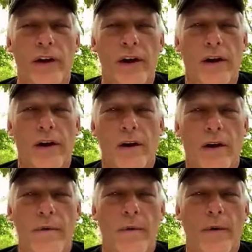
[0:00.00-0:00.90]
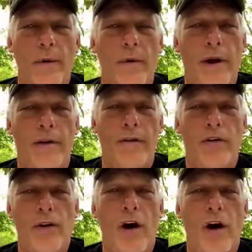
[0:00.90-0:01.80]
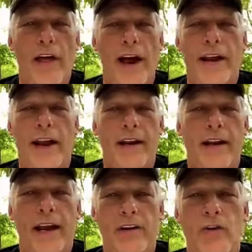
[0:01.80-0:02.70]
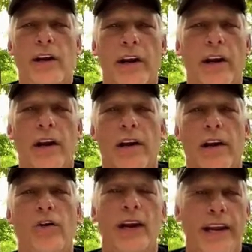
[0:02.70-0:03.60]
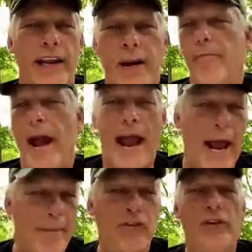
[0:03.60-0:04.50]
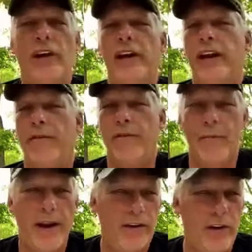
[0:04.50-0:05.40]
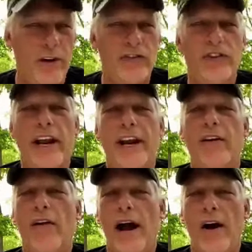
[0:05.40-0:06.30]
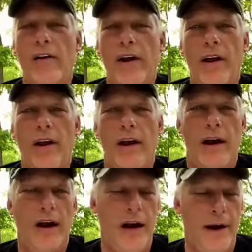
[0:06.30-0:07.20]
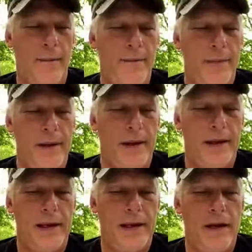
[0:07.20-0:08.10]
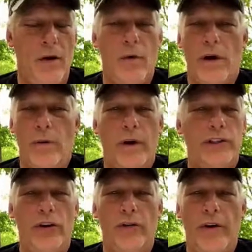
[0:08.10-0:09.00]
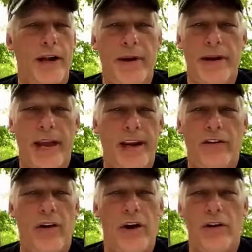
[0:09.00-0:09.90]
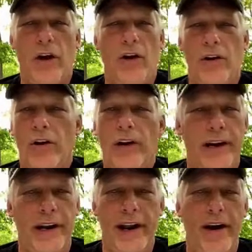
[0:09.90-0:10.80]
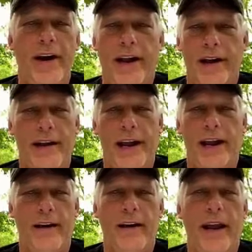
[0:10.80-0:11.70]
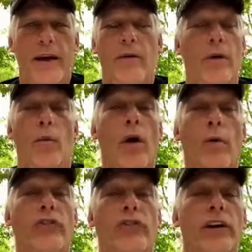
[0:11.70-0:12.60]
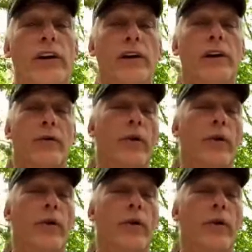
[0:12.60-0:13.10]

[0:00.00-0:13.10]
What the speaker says: or whatever you call that. And you can get maps, you can get information on state ground. What's your recommendation on learning an area, and where would you